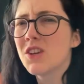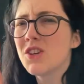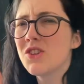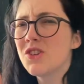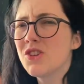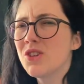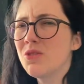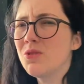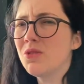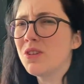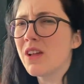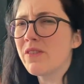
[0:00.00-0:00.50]

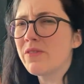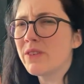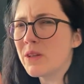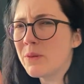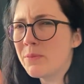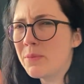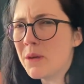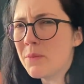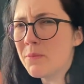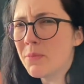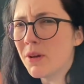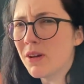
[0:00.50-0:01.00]
Two lovely
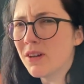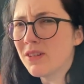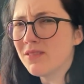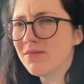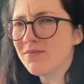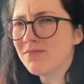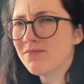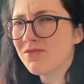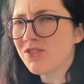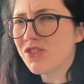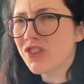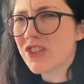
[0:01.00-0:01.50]

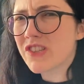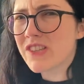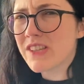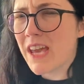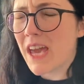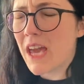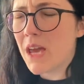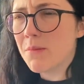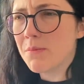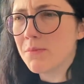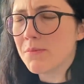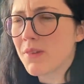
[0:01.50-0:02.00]
people just
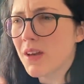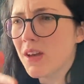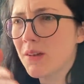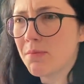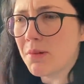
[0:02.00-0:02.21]
came and